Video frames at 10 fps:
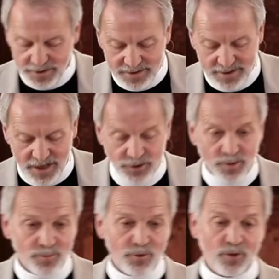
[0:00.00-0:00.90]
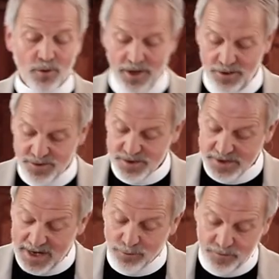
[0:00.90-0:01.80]
that the kingdom requires
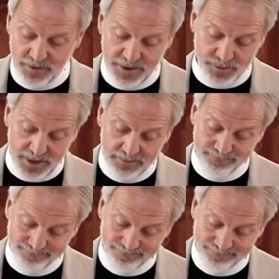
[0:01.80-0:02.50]
sacrifice, right?